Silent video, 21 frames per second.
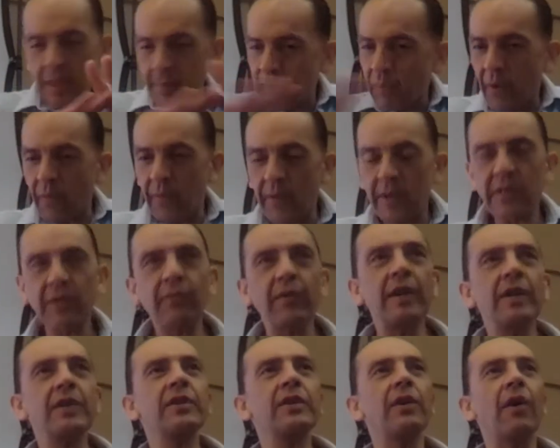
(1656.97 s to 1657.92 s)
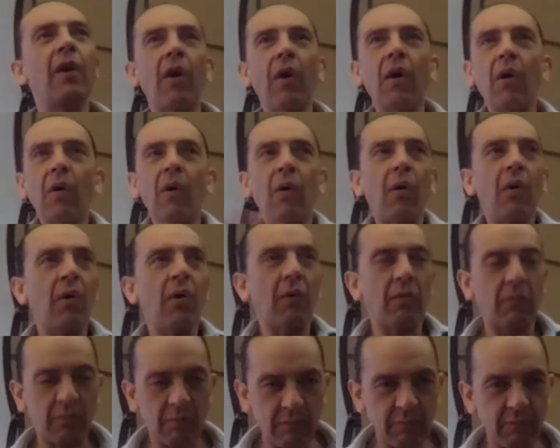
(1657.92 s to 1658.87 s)
our reservation all whole
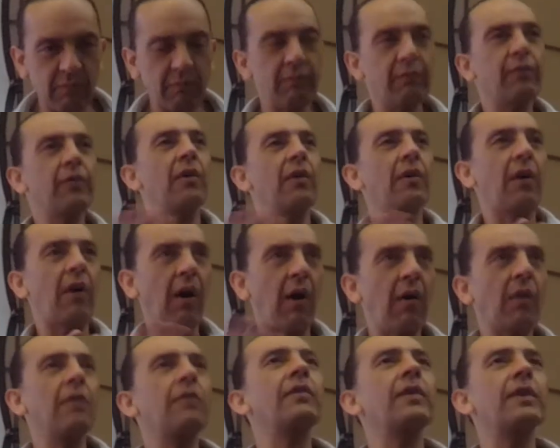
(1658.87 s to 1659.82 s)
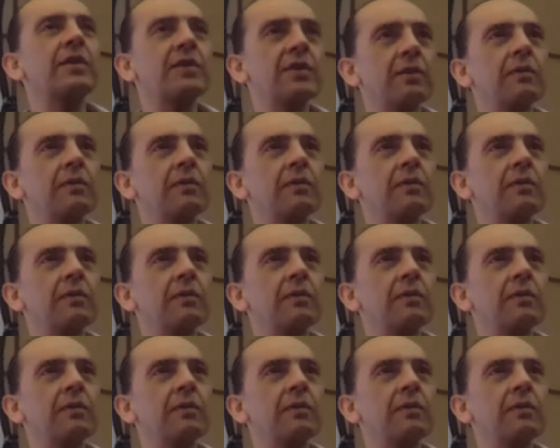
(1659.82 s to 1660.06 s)
for all of us.